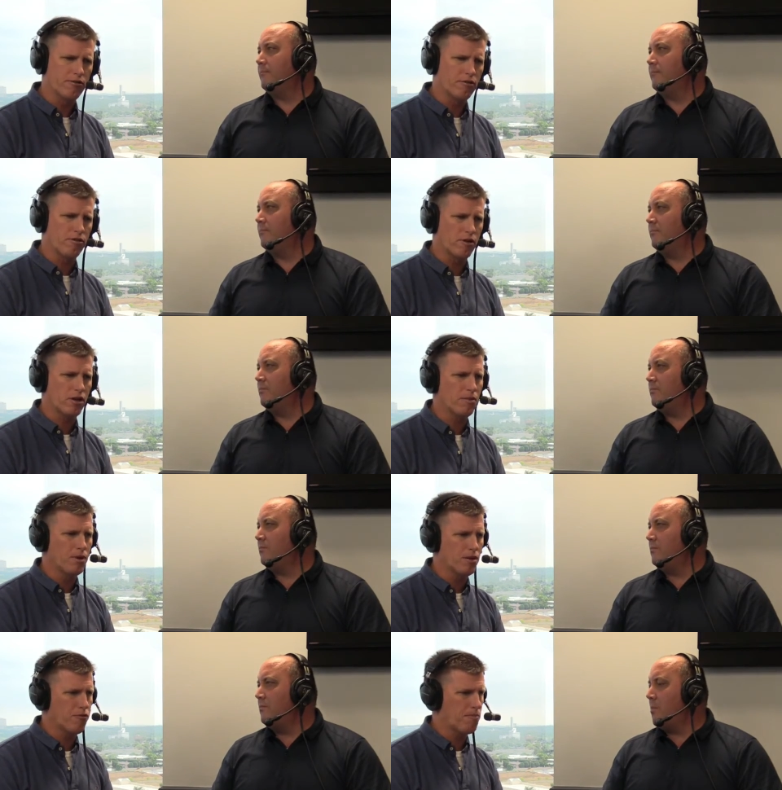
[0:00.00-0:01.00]
Speaker 1: that started
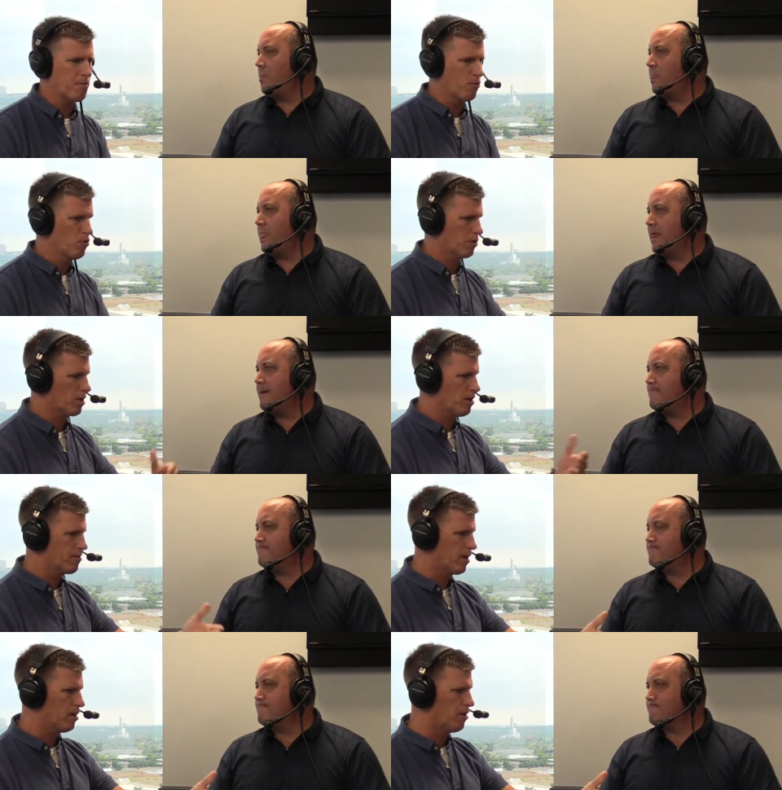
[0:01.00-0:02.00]
coming in from people who would
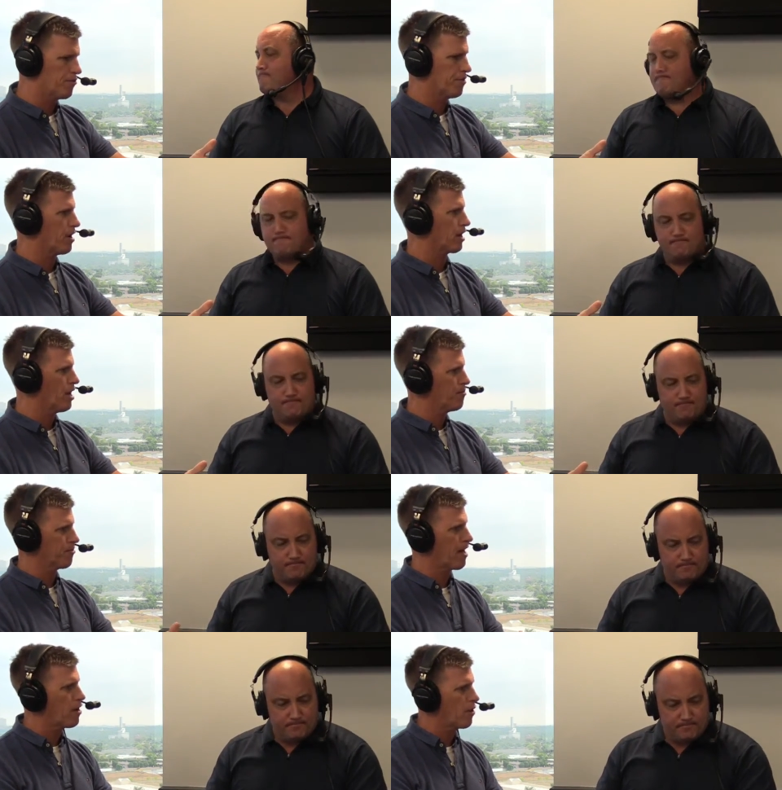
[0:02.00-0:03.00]
contact lawofficer.com and
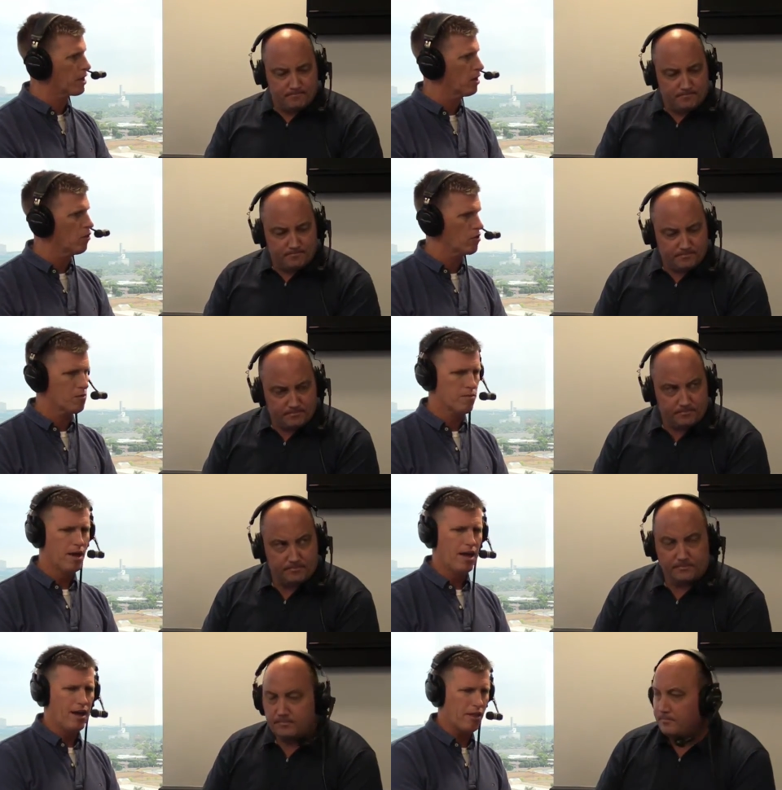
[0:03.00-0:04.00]
say, How do I get a hold of them?
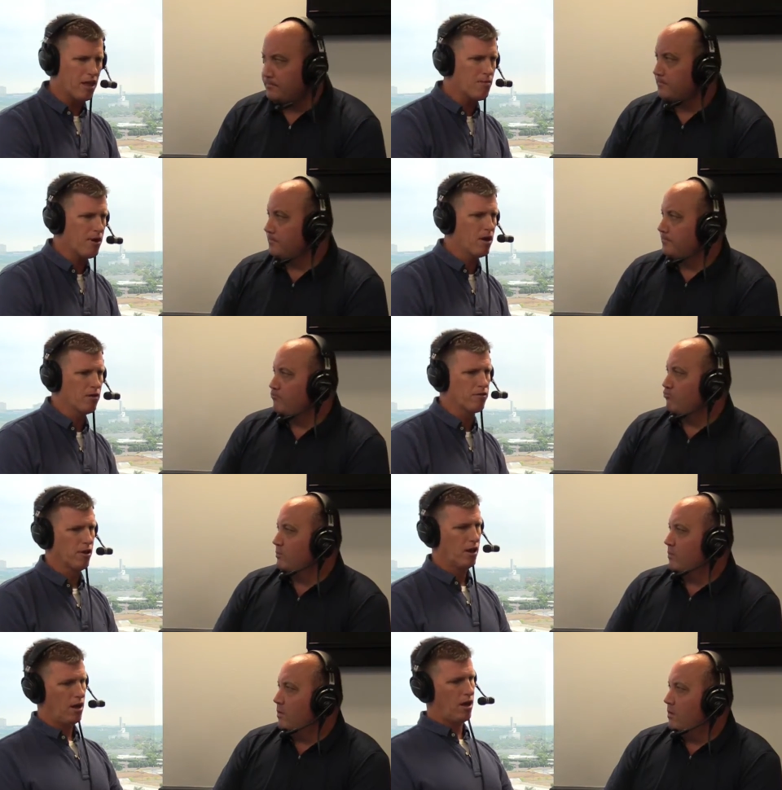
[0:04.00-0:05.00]
The emails
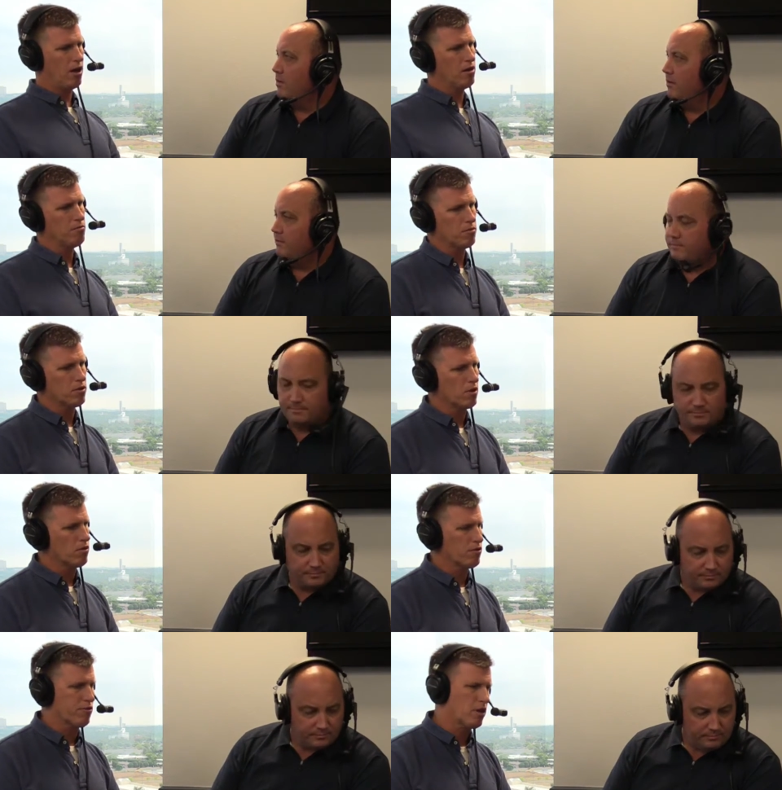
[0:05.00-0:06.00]
um, you
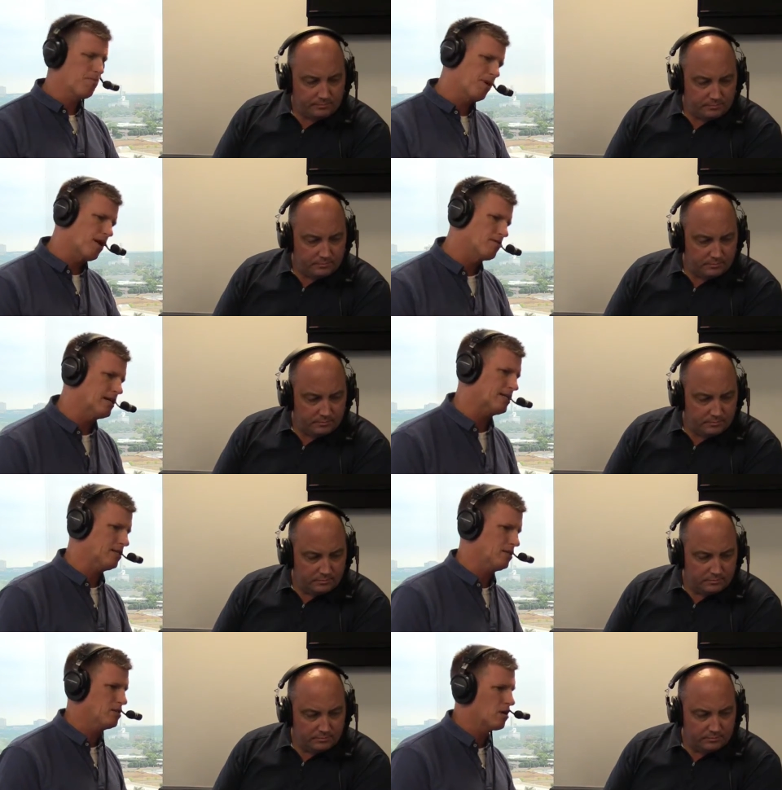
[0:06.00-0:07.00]
know, there's a company out of
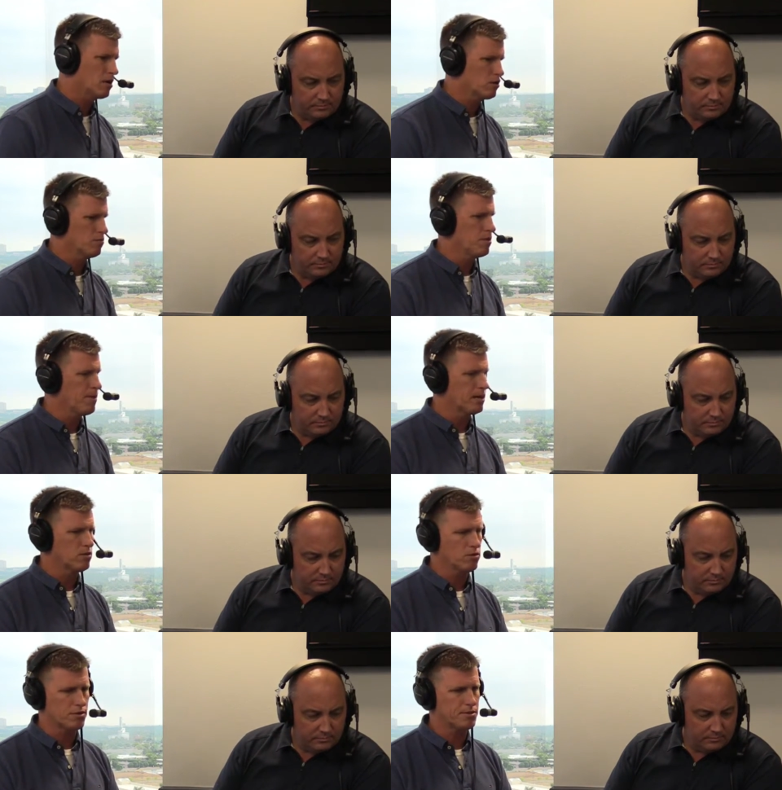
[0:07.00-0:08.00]
Texas that's talking to me about
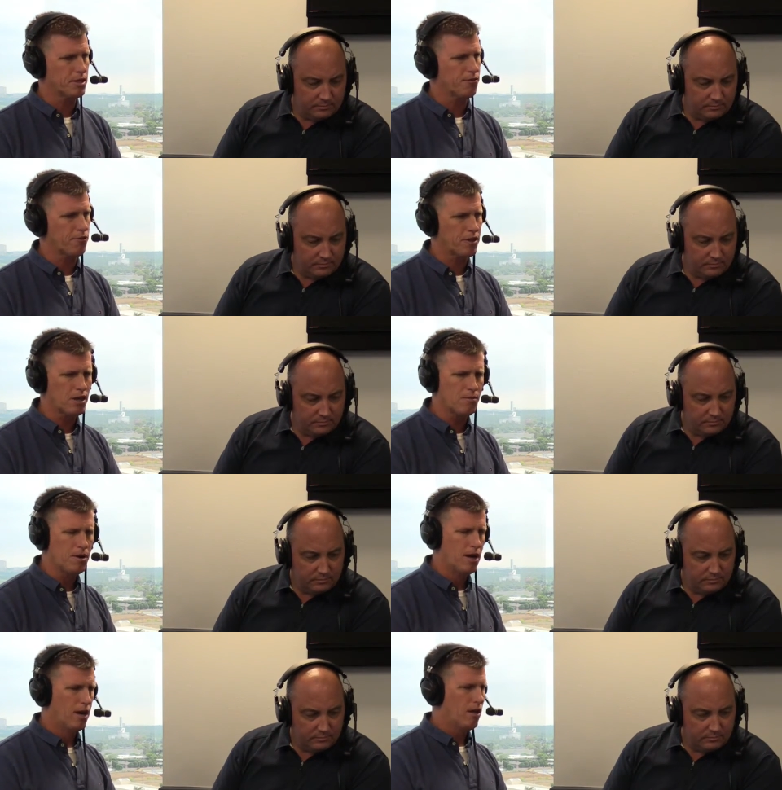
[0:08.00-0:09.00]
doing some stuff for
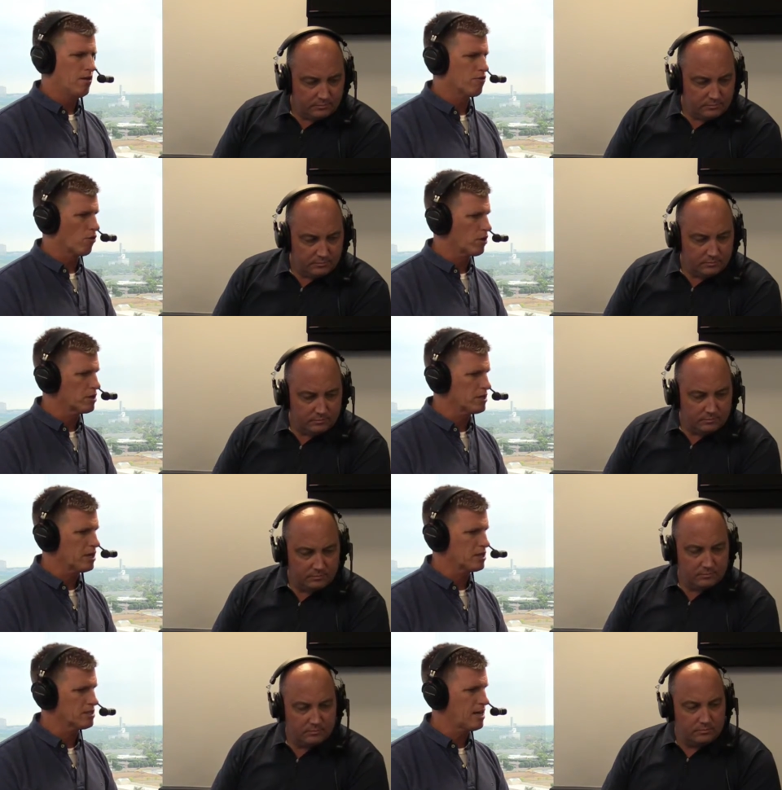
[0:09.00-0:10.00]
them. There's
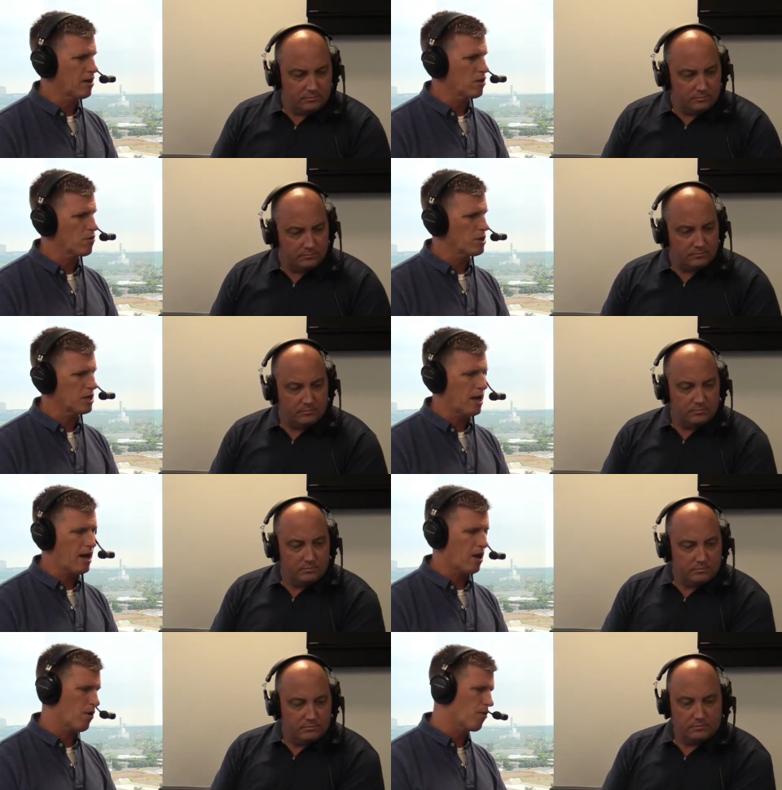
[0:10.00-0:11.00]
organizations now that are reaching
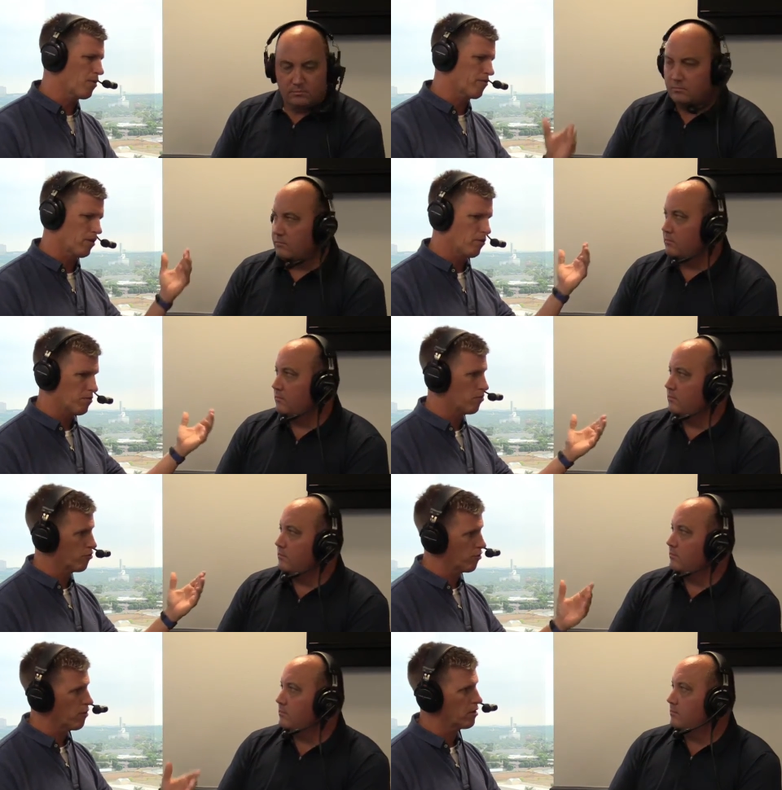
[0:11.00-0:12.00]
out. I, I recently went to
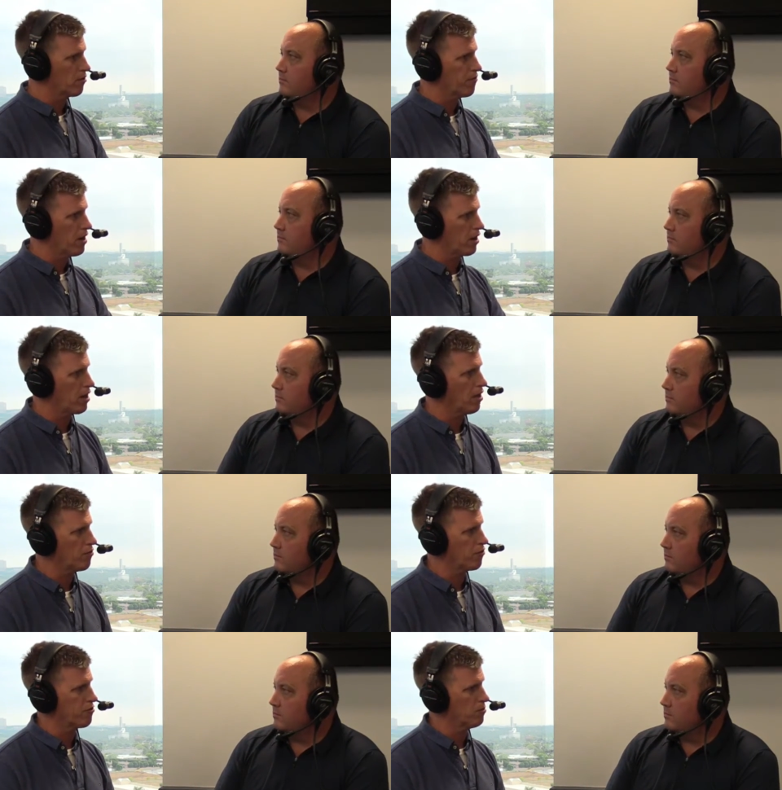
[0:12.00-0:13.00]
Missouri to fight a case for some